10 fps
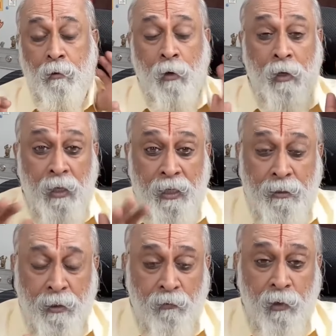
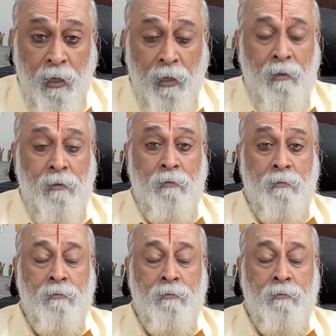only the way